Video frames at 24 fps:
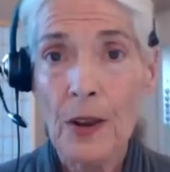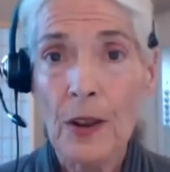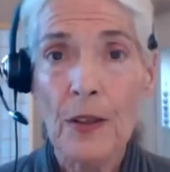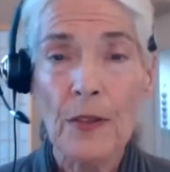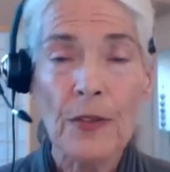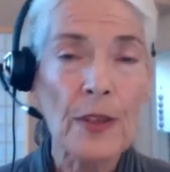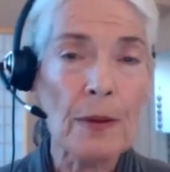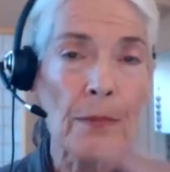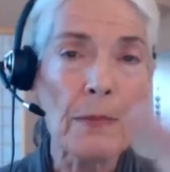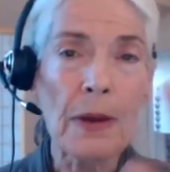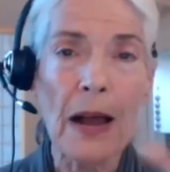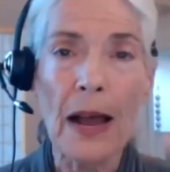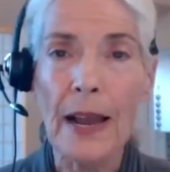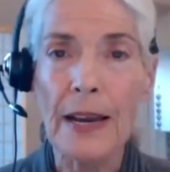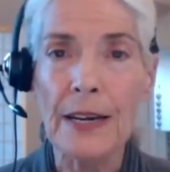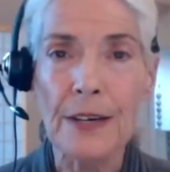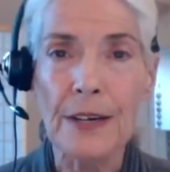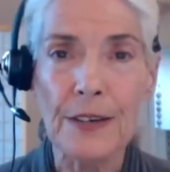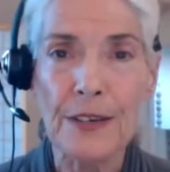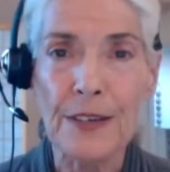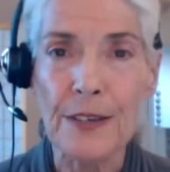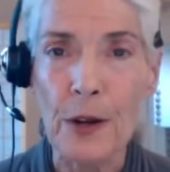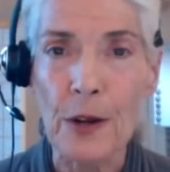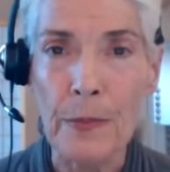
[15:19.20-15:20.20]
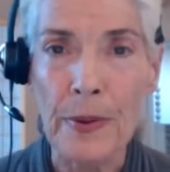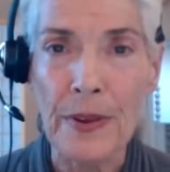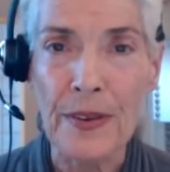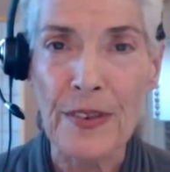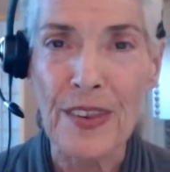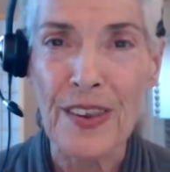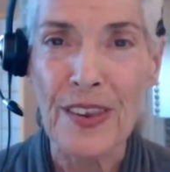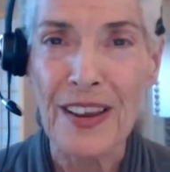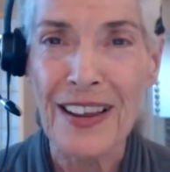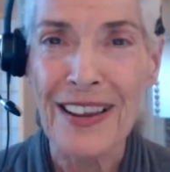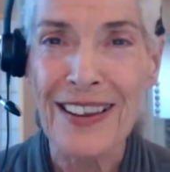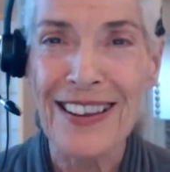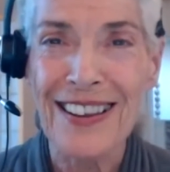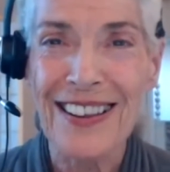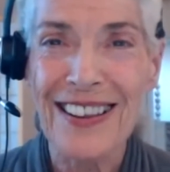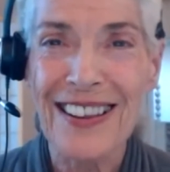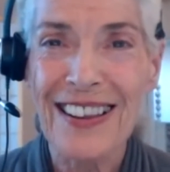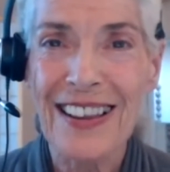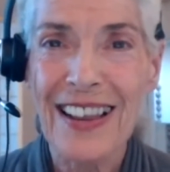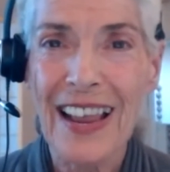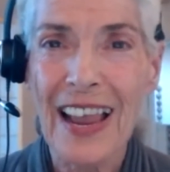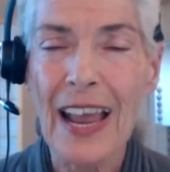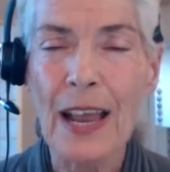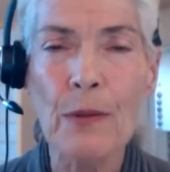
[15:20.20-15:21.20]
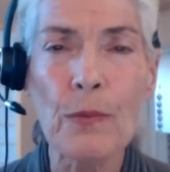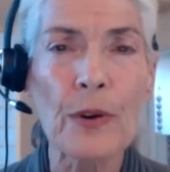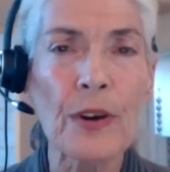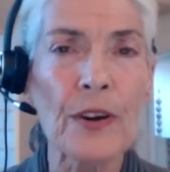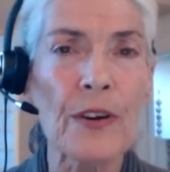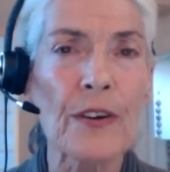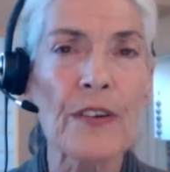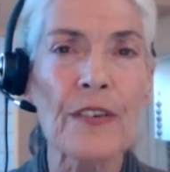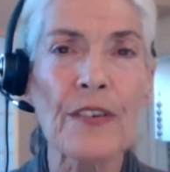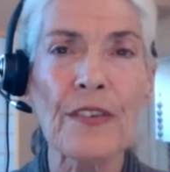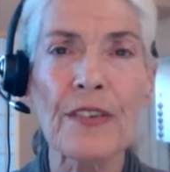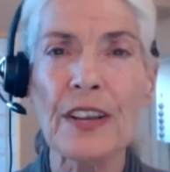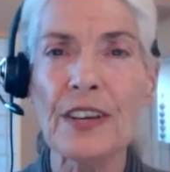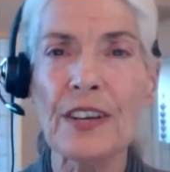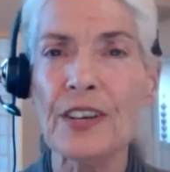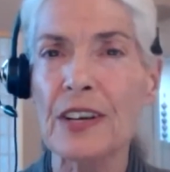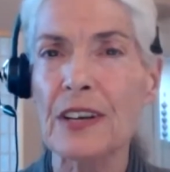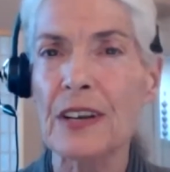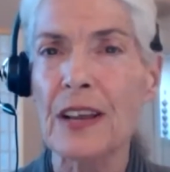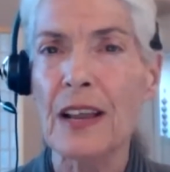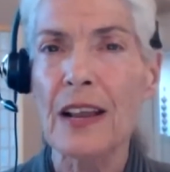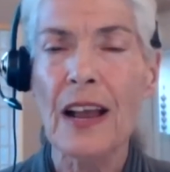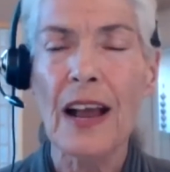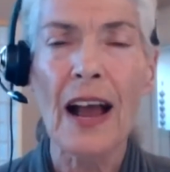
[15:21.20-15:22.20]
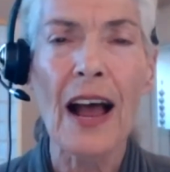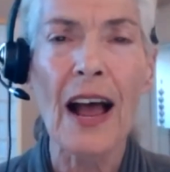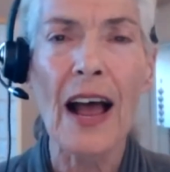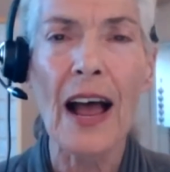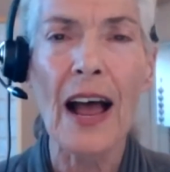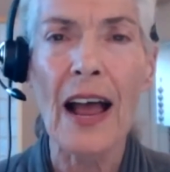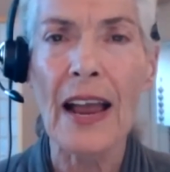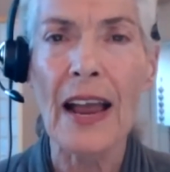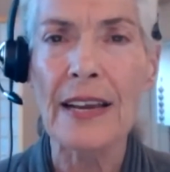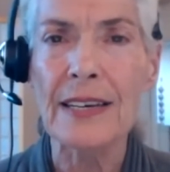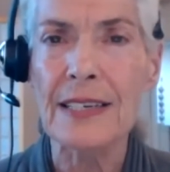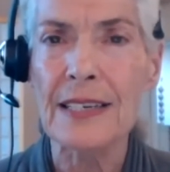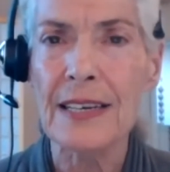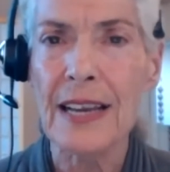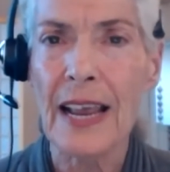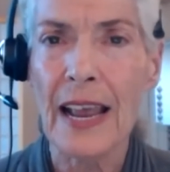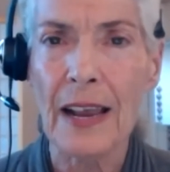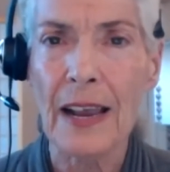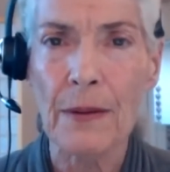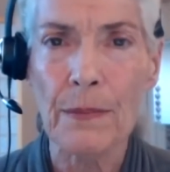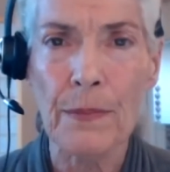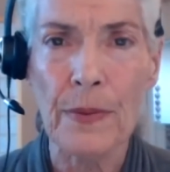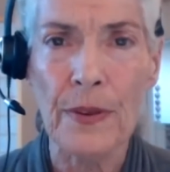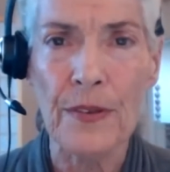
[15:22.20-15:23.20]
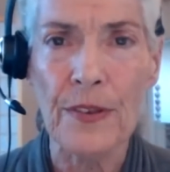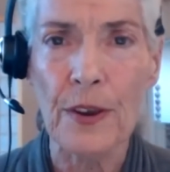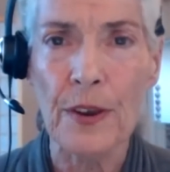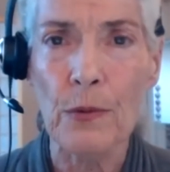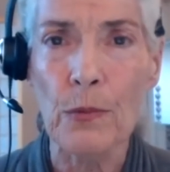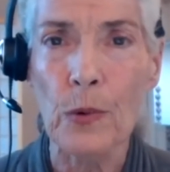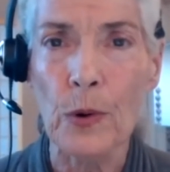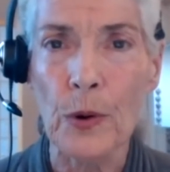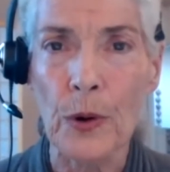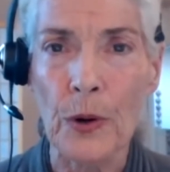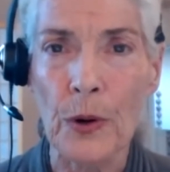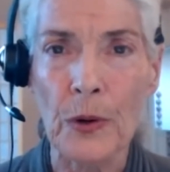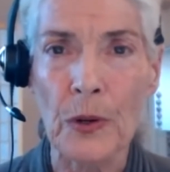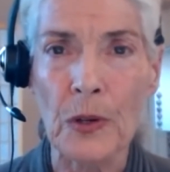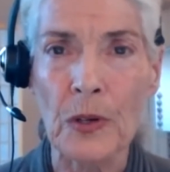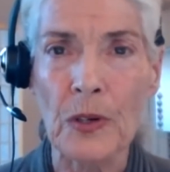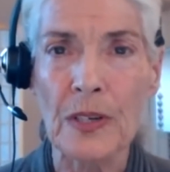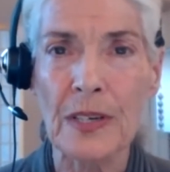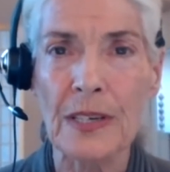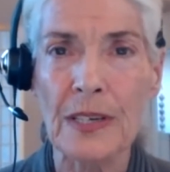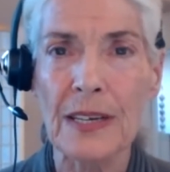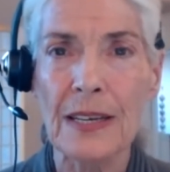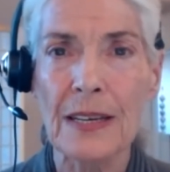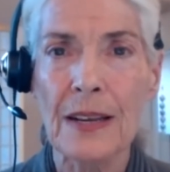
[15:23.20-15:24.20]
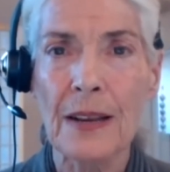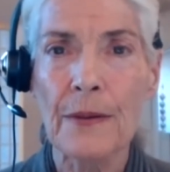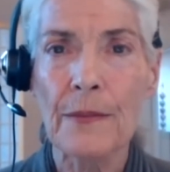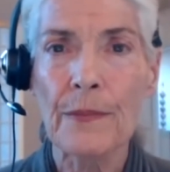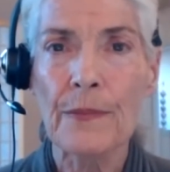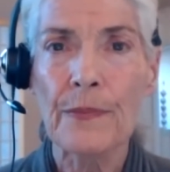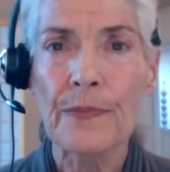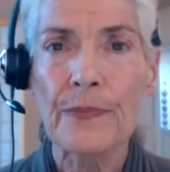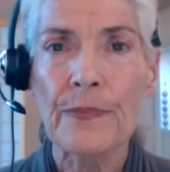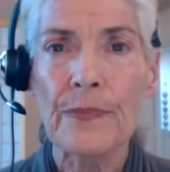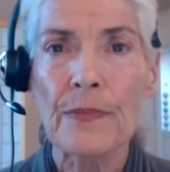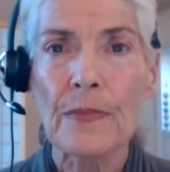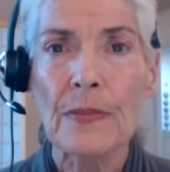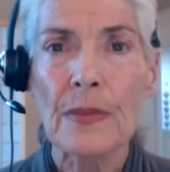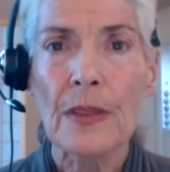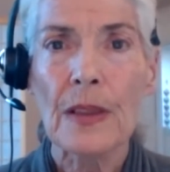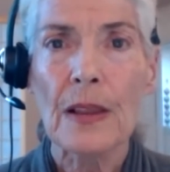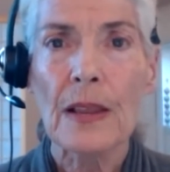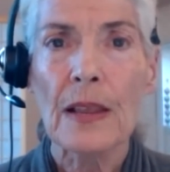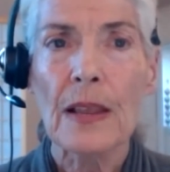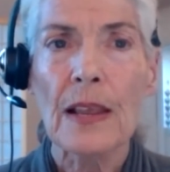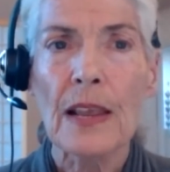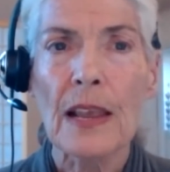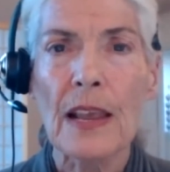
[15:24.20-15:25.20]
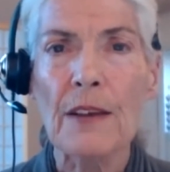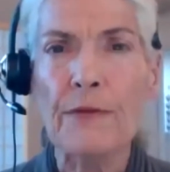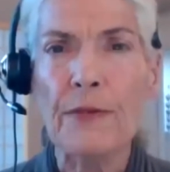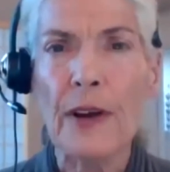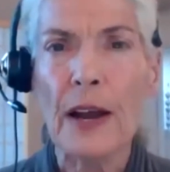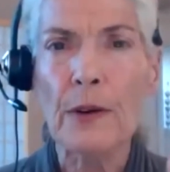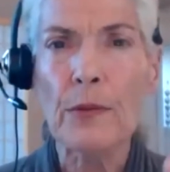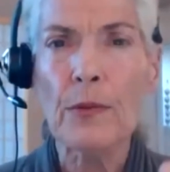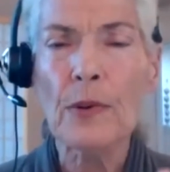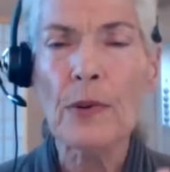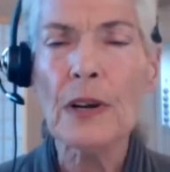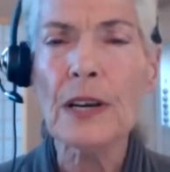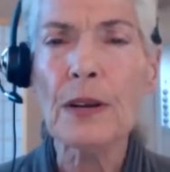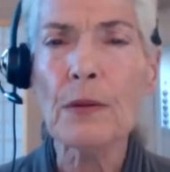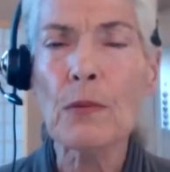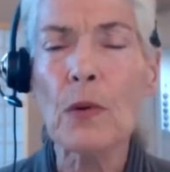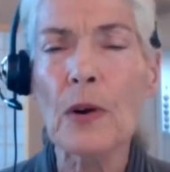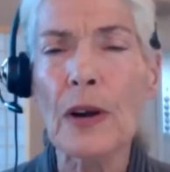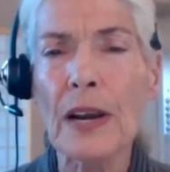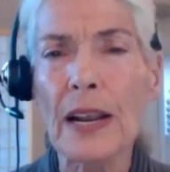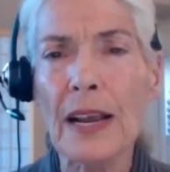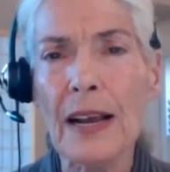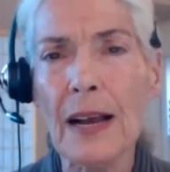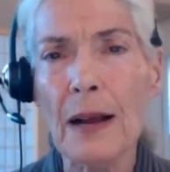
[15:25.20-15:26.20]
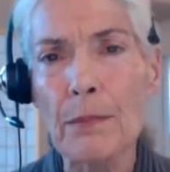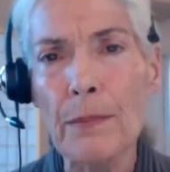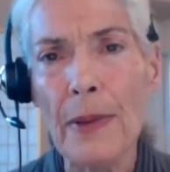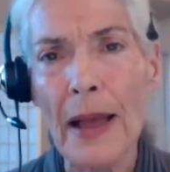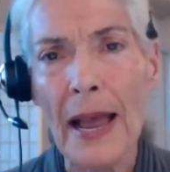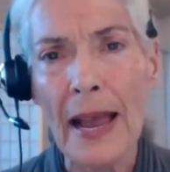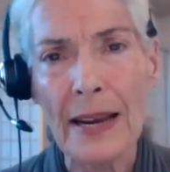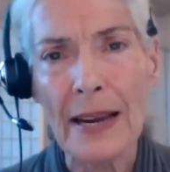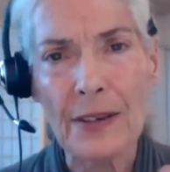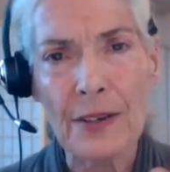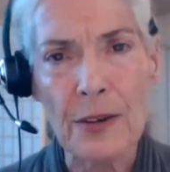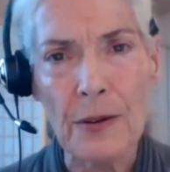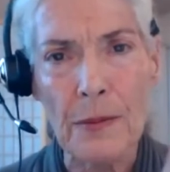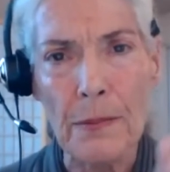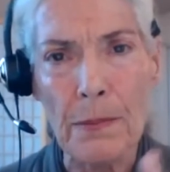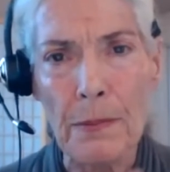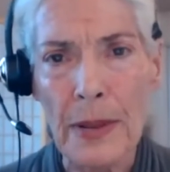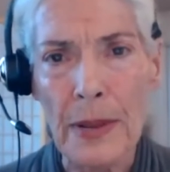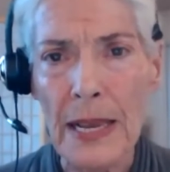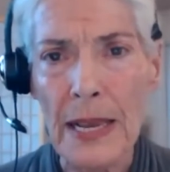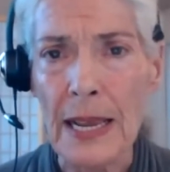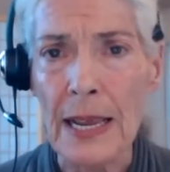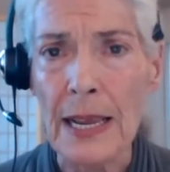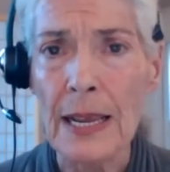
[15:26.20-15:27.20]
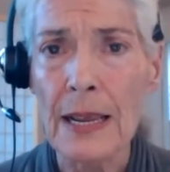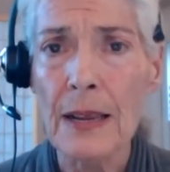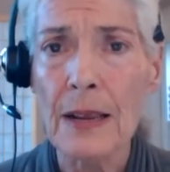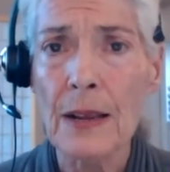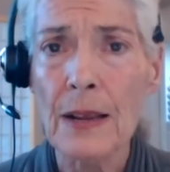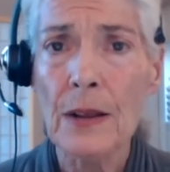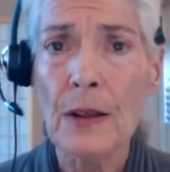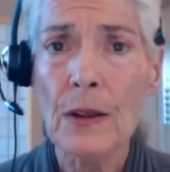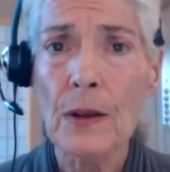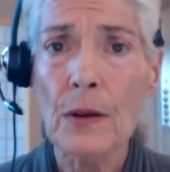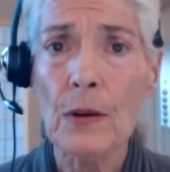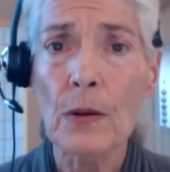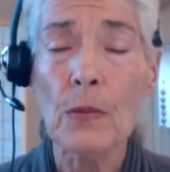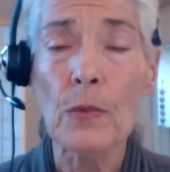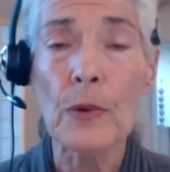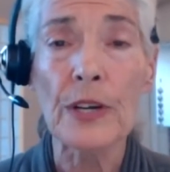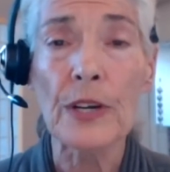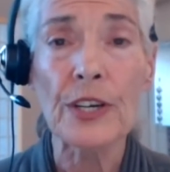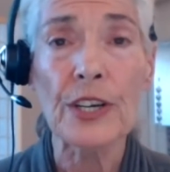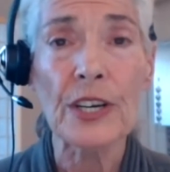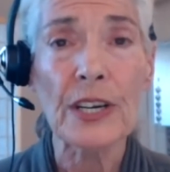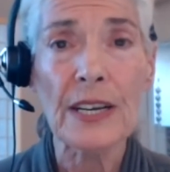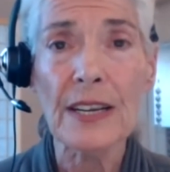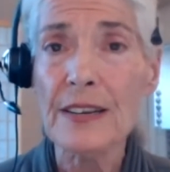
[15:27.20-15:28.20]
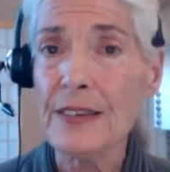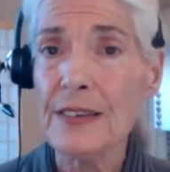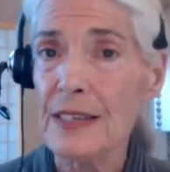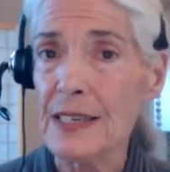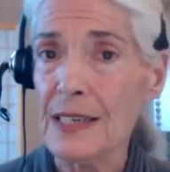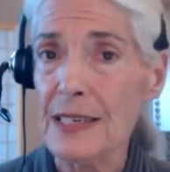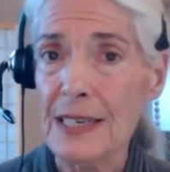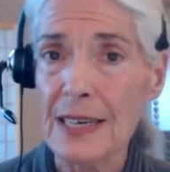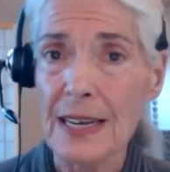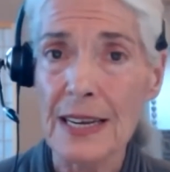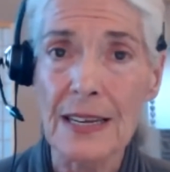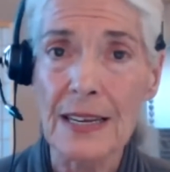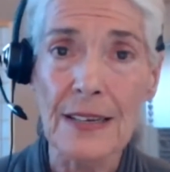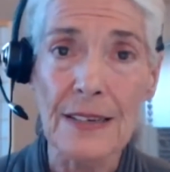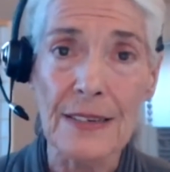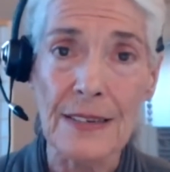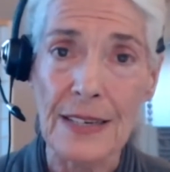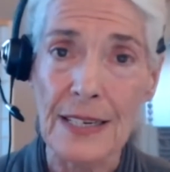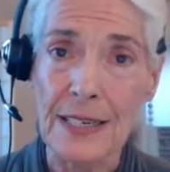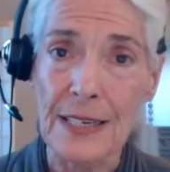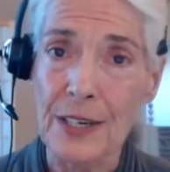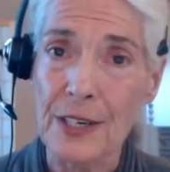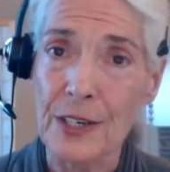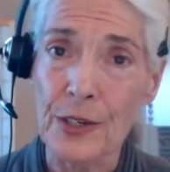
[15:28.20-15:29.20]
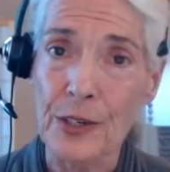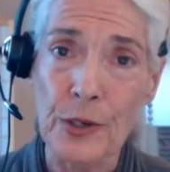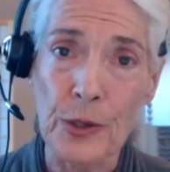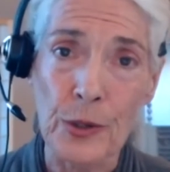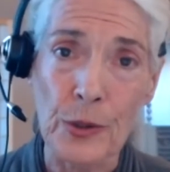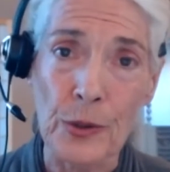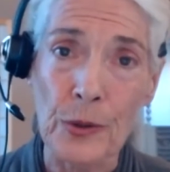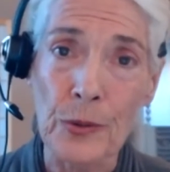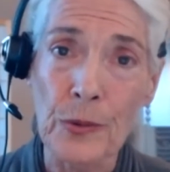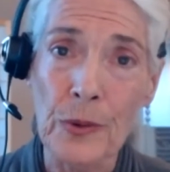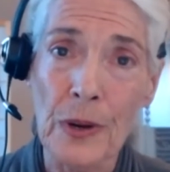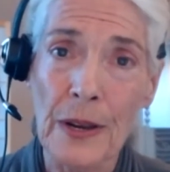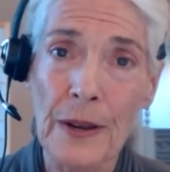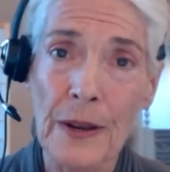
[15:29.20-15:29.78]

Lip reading: The mind is so busy, and we're in such a high-tech, busy world. If I really want to come back to me, which isn't easy to do,